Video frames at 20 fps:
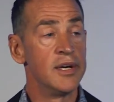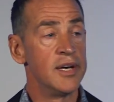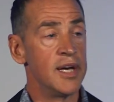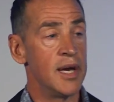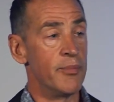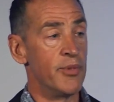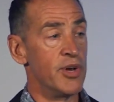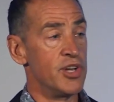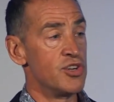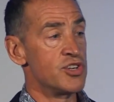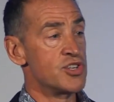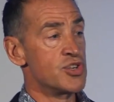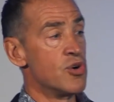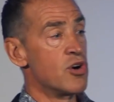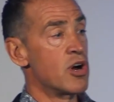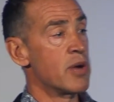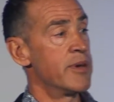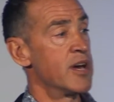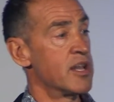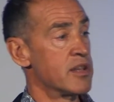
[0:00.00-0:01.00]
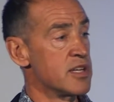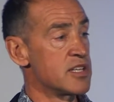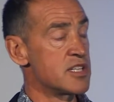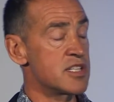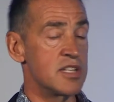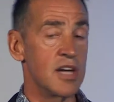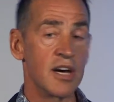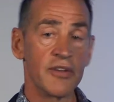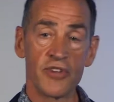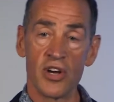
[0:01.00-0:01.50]
and when you talk about this
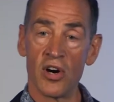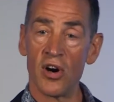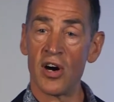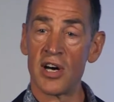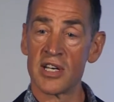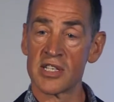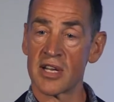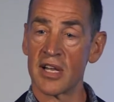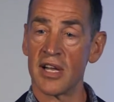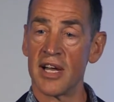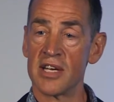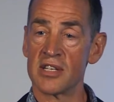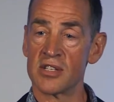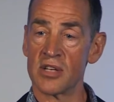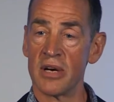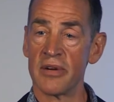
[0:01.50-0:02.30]
stuff, your eyes glaze